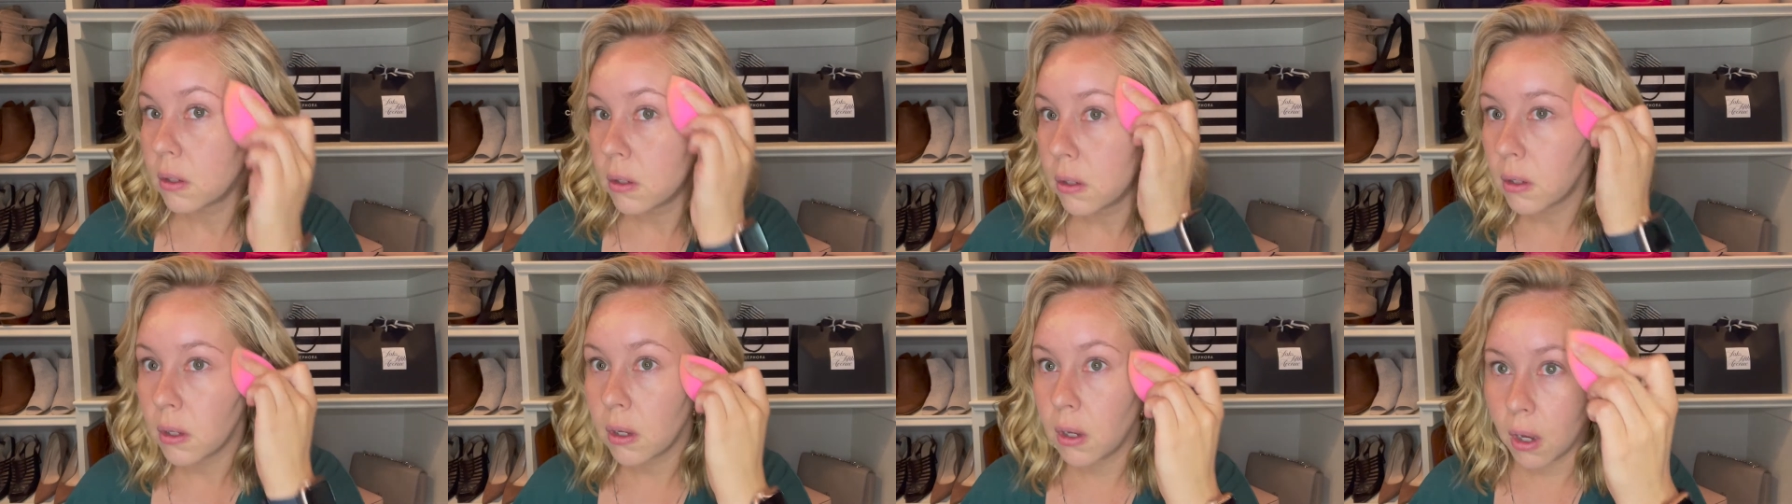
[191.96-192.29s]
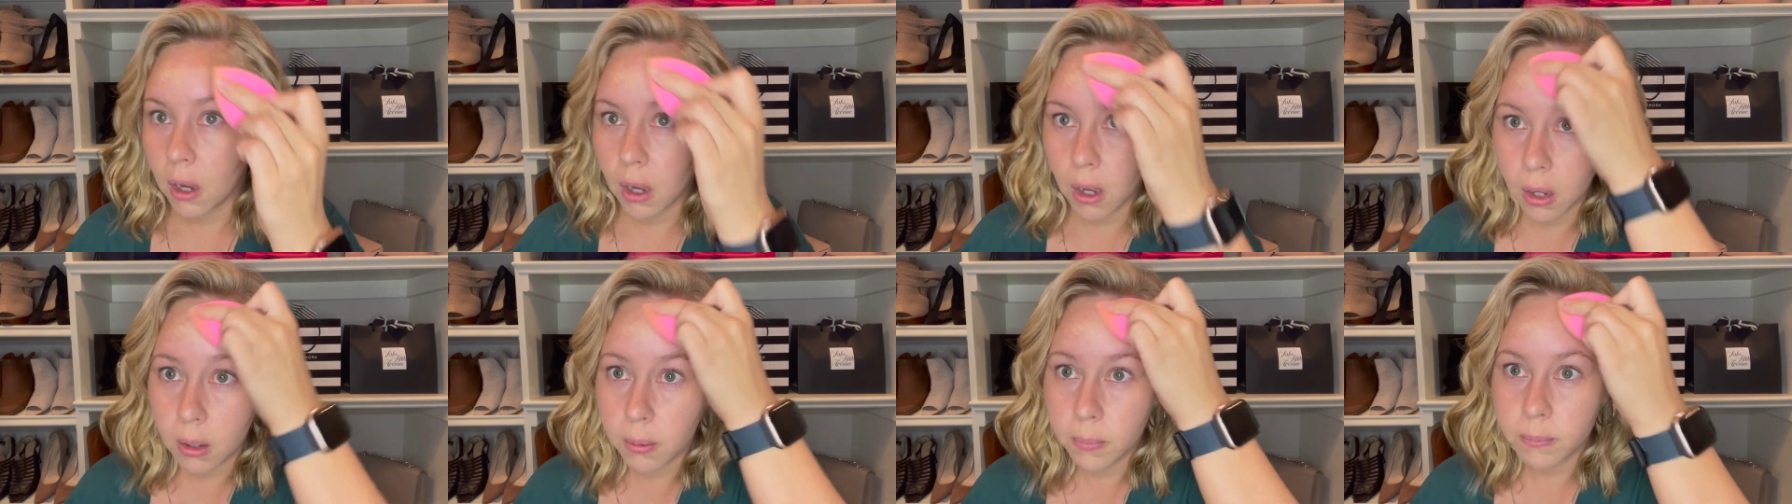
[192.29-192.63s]

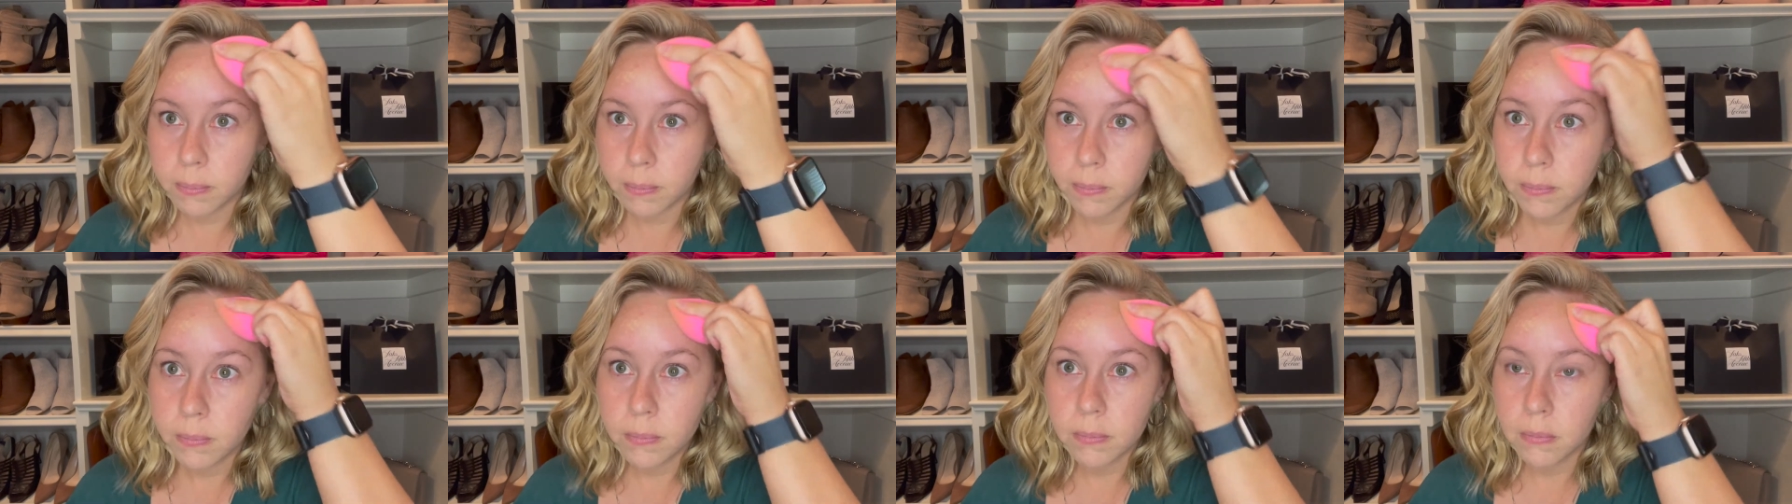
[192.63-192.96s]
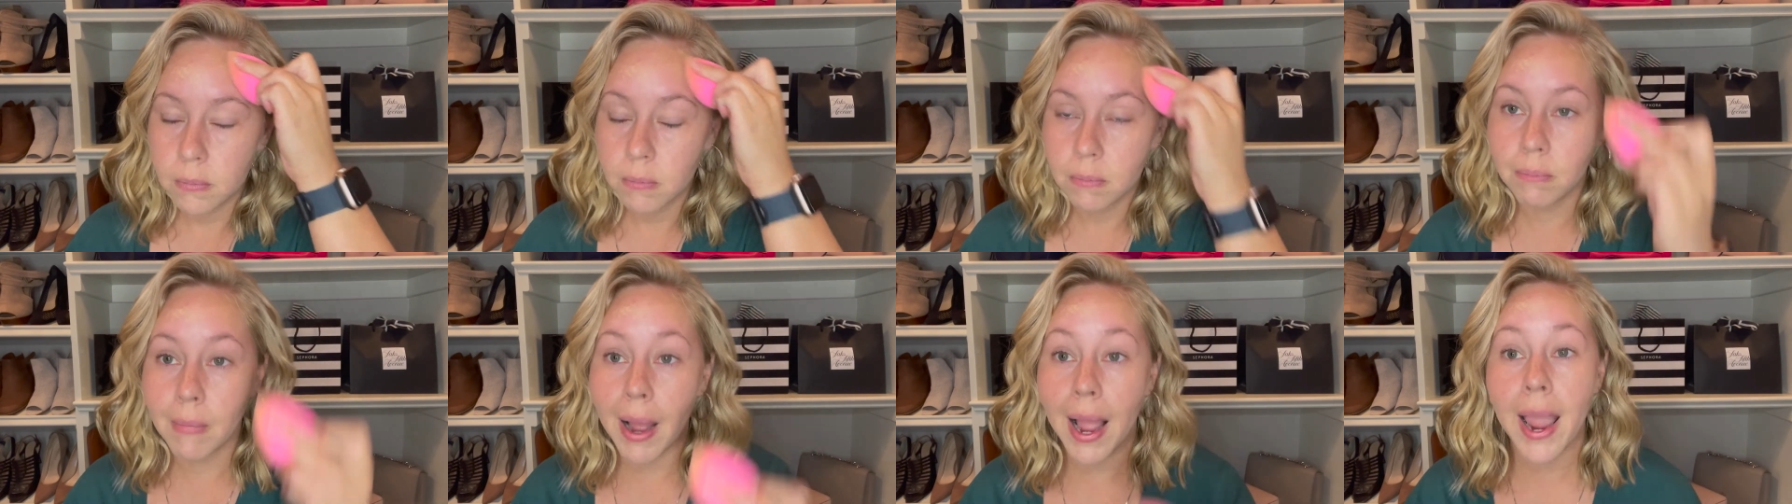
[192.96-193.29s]

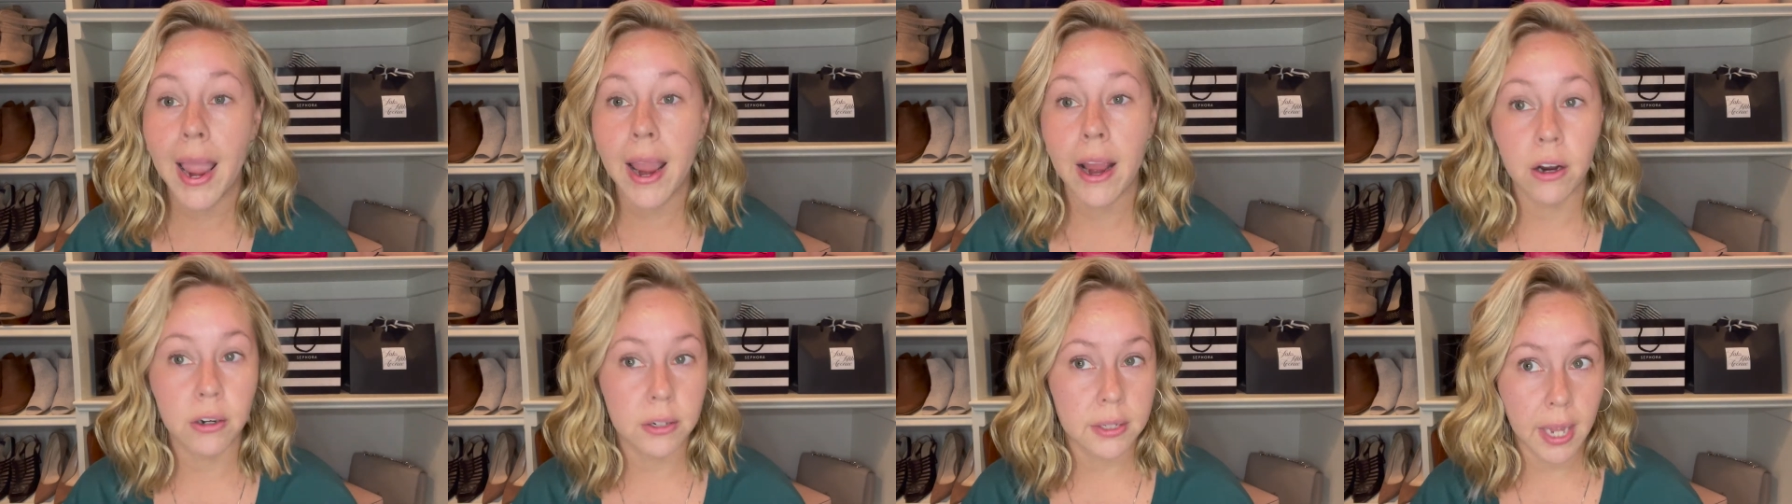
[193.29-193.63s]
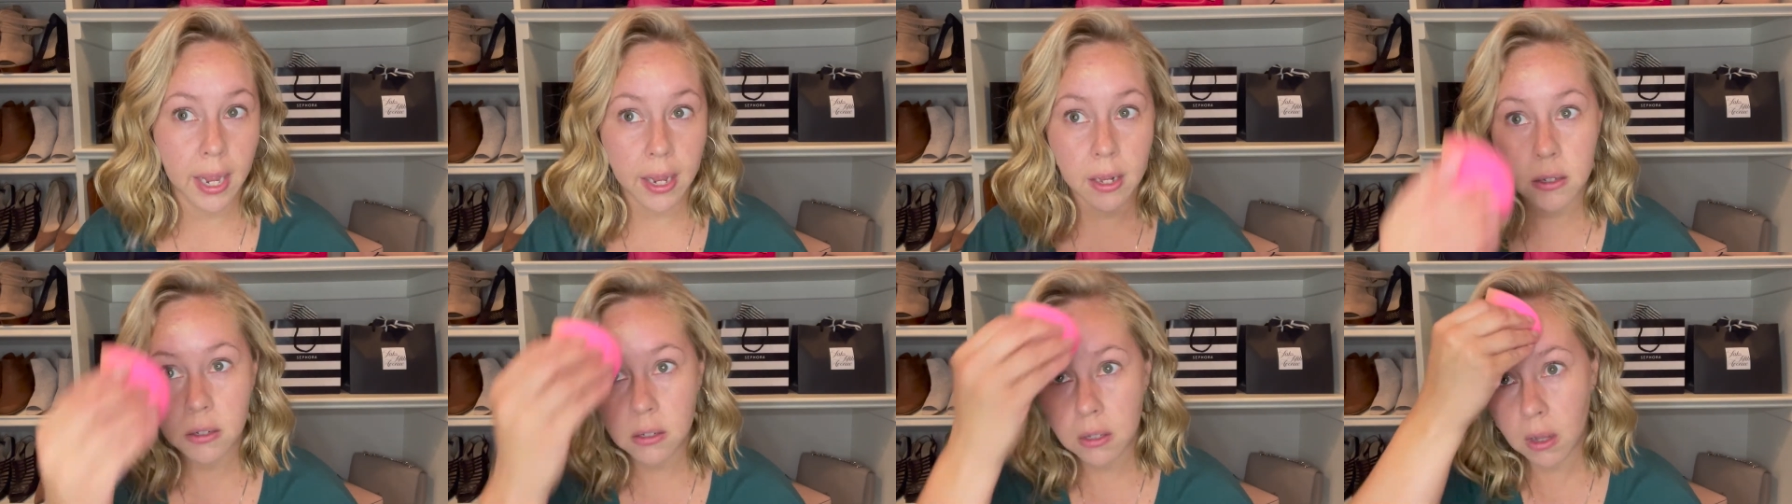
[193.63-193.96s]
My hair
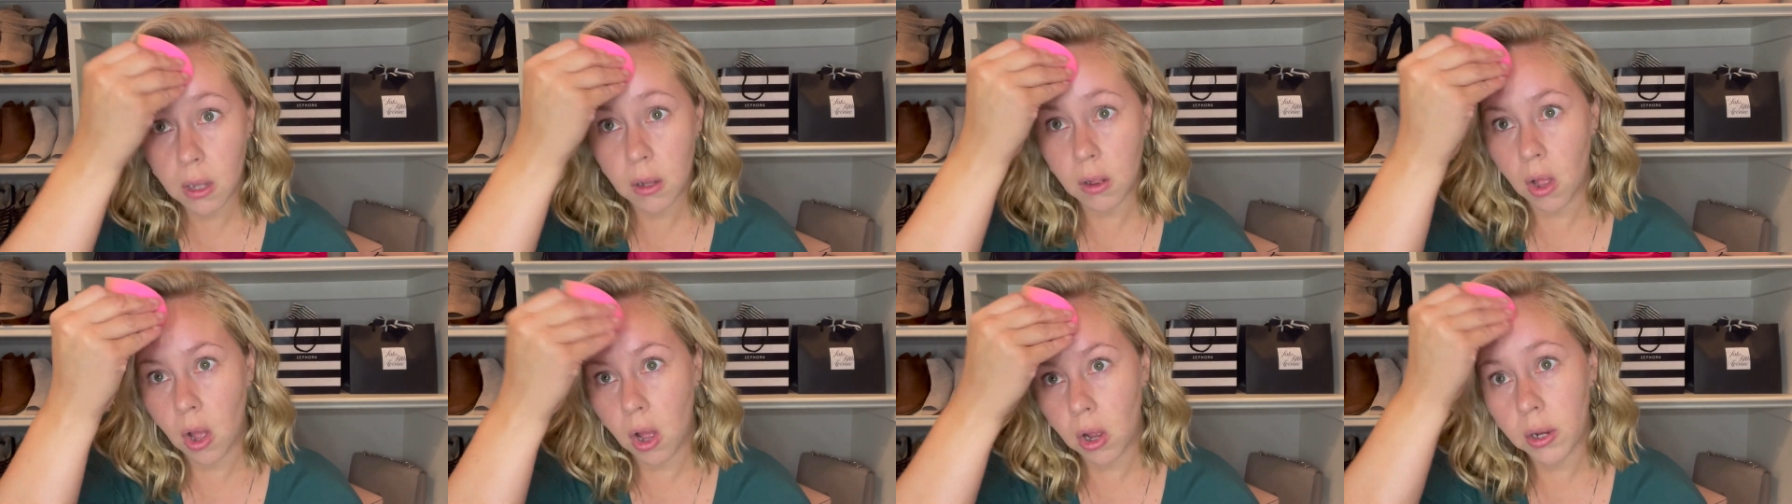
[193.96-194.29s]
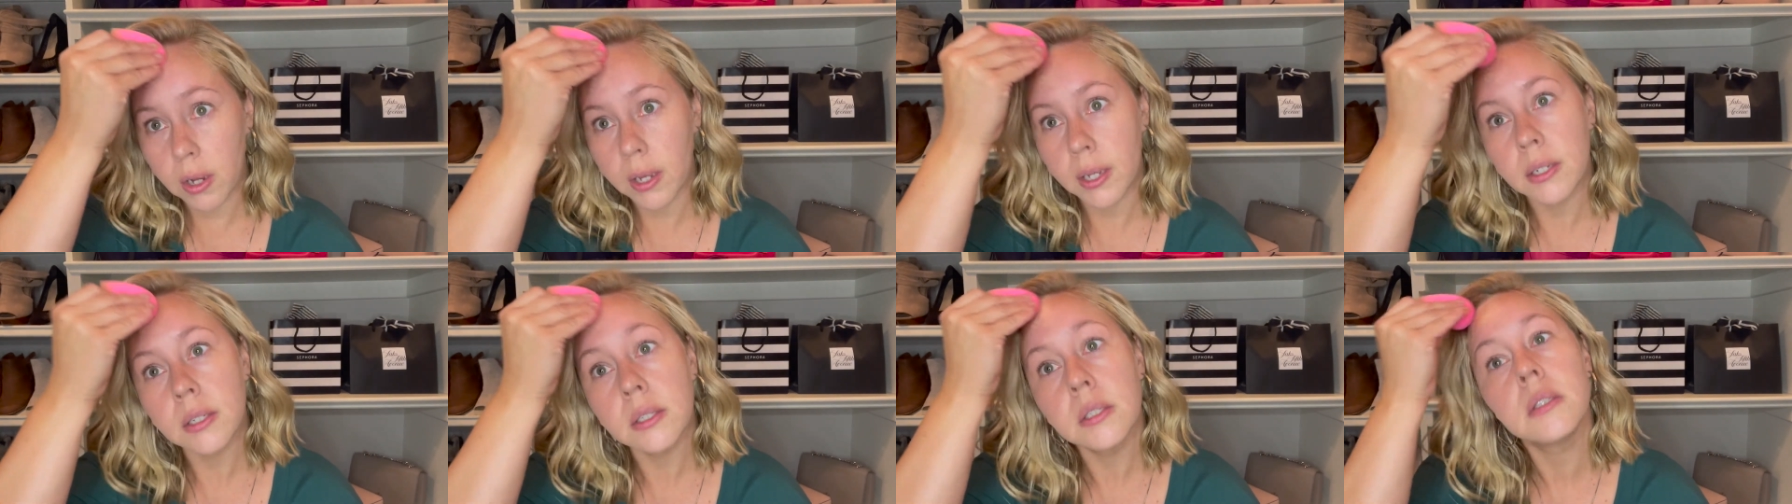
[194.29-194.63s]
takes the
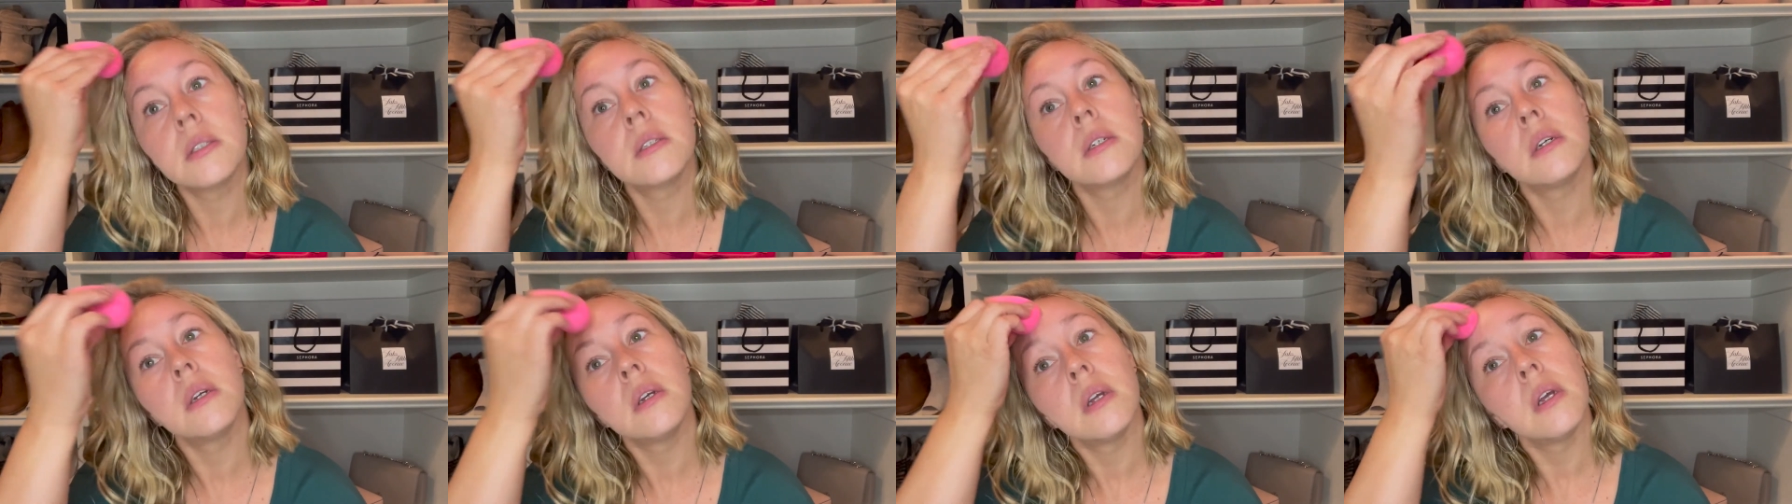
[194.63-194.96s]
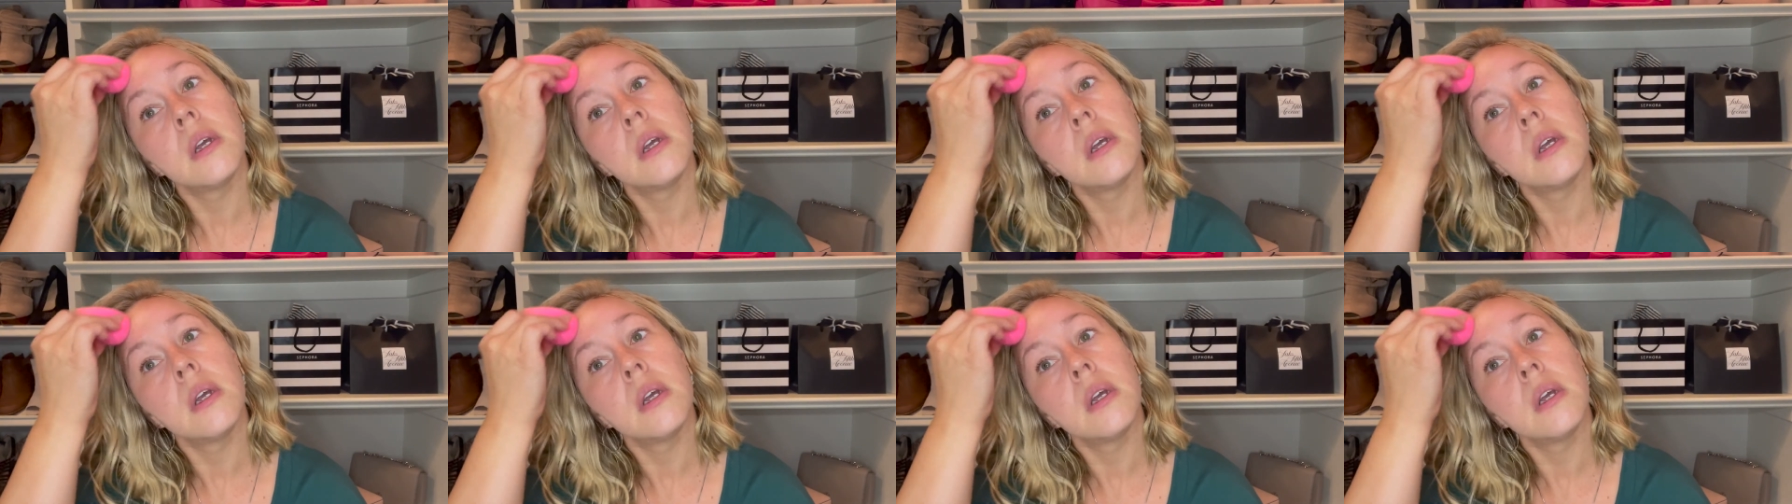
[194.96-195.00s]
longest.